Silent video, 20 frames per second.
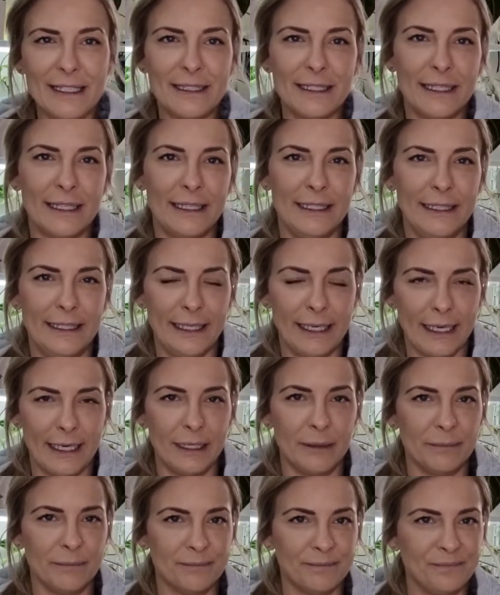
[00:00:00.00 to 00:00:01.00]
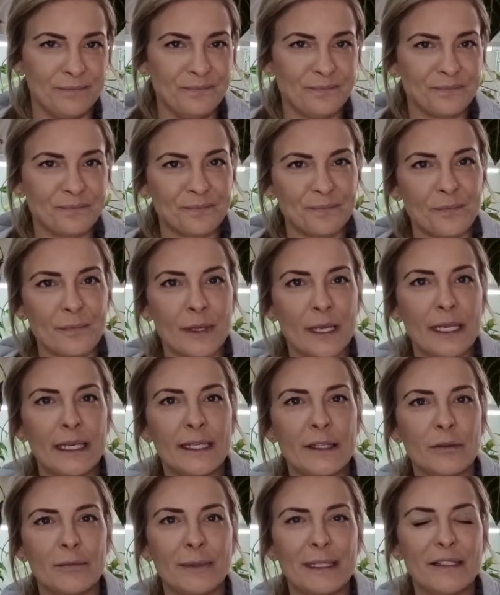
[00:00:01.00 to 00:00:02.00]
in the
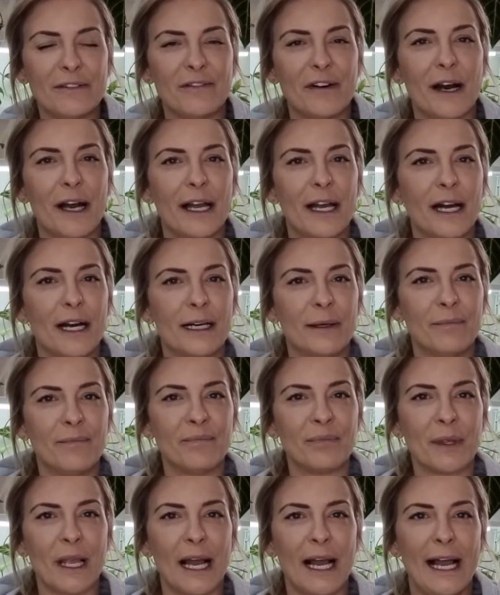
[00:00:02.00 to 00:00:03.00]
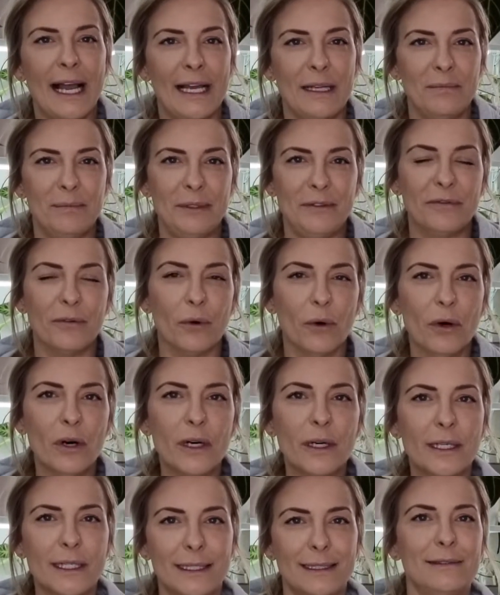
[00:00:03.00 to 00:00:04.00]
humidifier I had before.
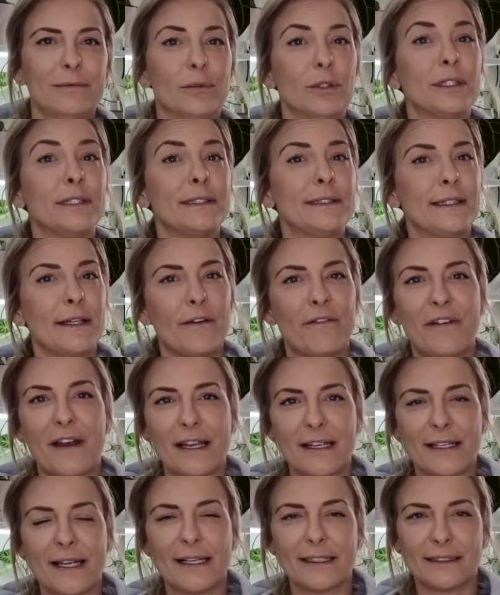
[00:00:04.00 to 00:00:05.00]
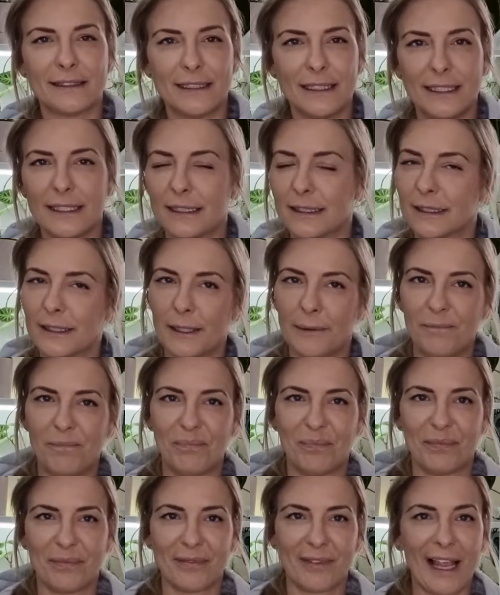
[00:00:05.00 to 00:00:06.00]
It was fantastic,
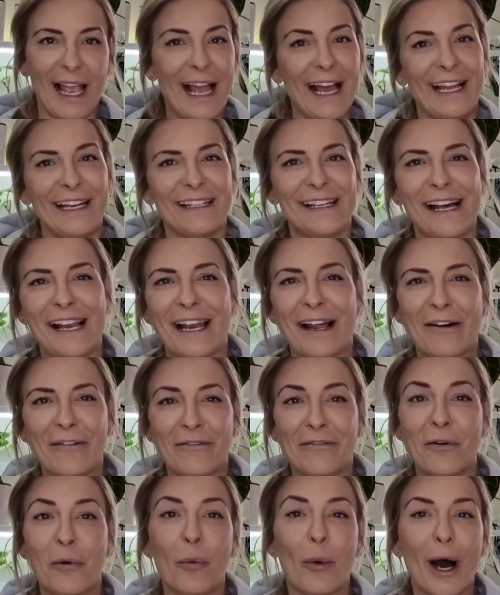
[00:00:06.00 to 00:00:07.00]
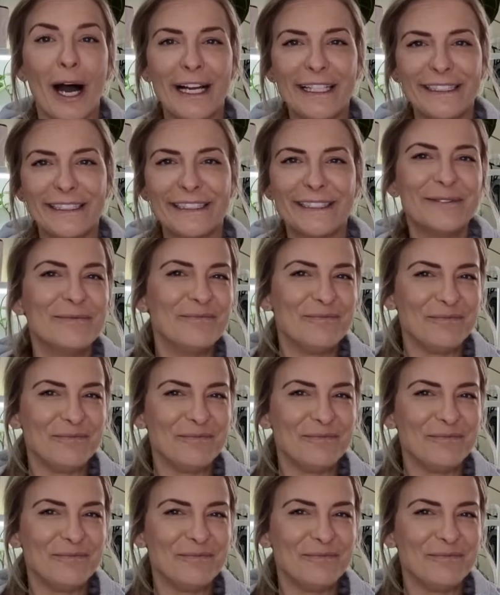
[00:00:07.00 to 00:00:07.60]
and I love white.